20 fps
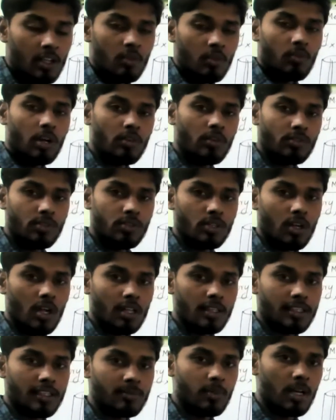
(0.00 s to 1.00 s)
What we should
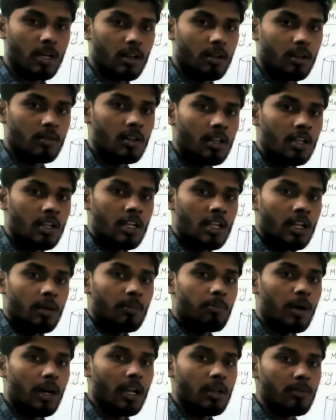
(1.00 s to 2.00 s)
call this bulb?
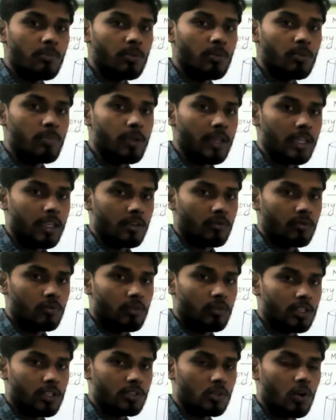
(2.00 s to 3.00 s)
Bulb B. We
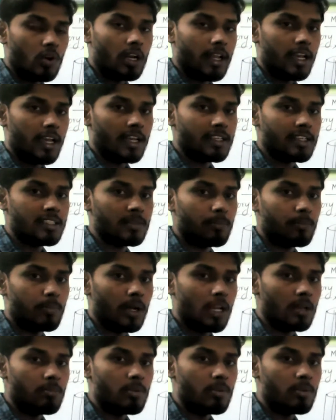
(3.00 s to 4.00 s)
used to call it as
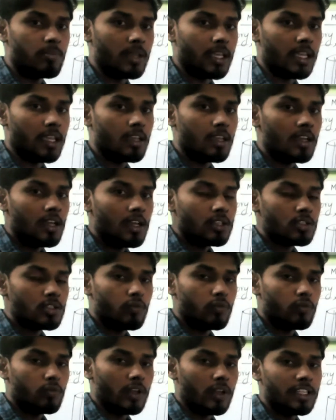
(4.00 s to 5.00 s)
bulb B. So
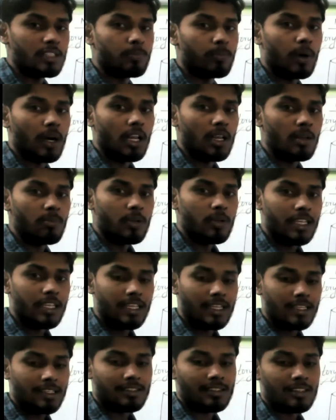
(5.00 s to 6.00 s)
when this bulb
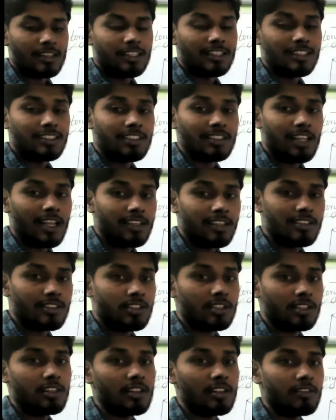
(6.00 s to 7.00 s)
is
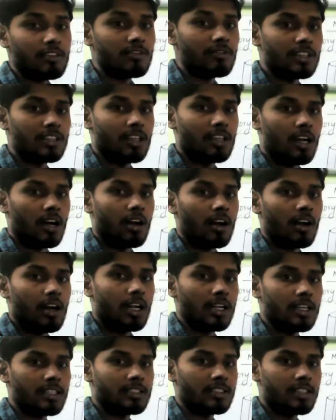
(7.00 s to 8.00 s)
touched with the
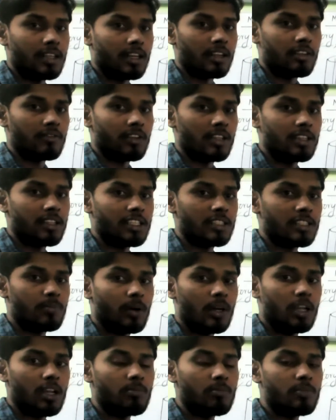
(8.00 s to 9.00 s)
understanding, when this
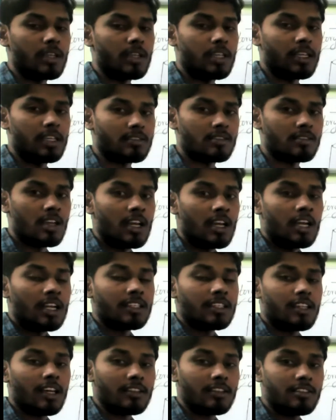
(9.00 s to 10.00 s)
bulb is
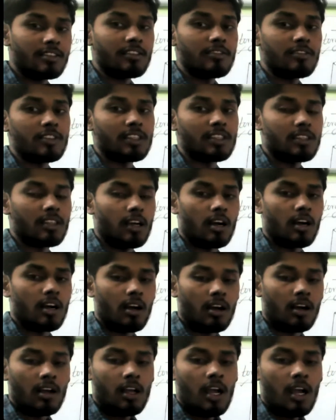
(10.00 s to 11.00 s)
touched with the
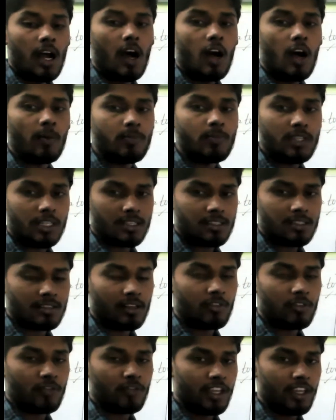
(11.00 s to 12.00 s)
object
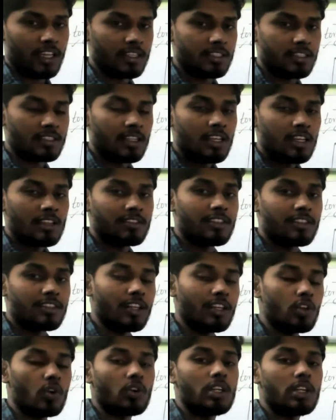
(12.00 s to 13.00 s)
surface, then
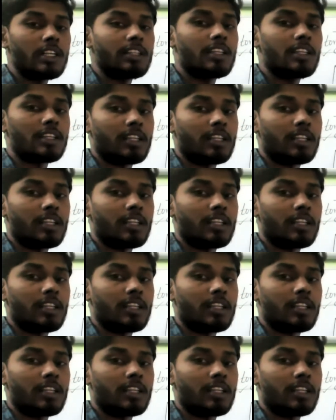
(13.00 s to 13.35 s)
only the